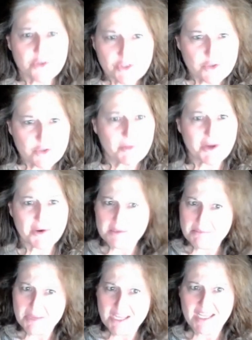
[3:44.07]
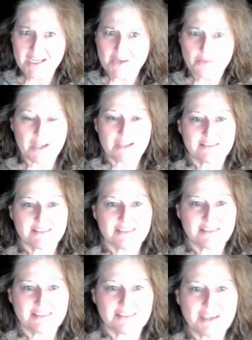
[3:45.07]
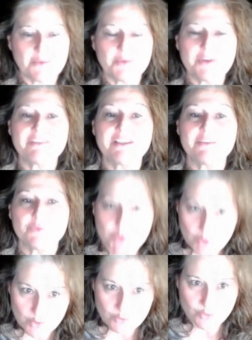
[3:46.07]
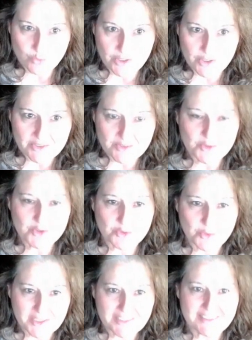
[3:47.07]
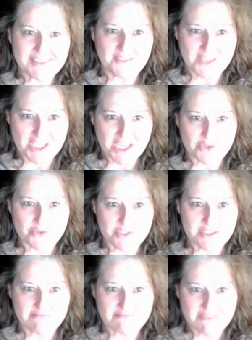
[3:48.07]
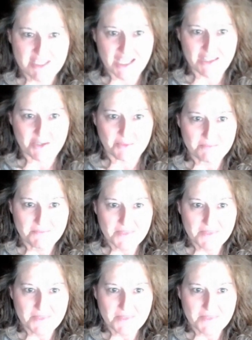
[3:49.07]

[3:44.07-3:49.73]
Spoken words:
you married me anyways. And we've lived with those quirks for 27 years together.